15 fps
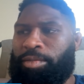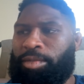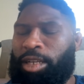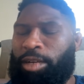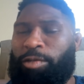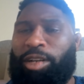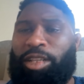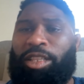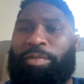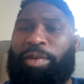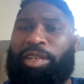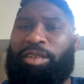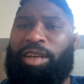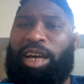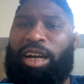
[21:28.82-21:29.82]
It really depends
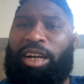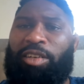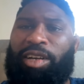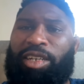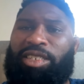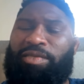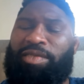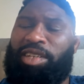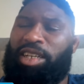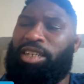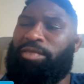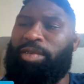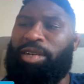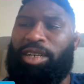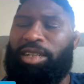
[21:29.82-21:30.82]
on how aggressive he is,
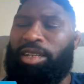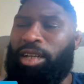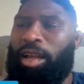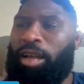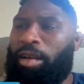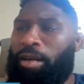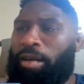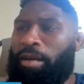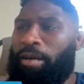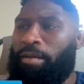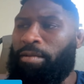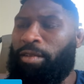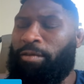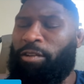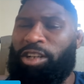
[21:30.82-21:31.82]
but
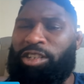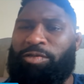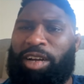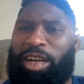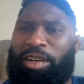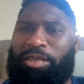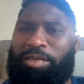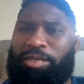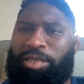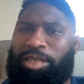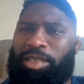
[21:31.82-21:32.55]
first round,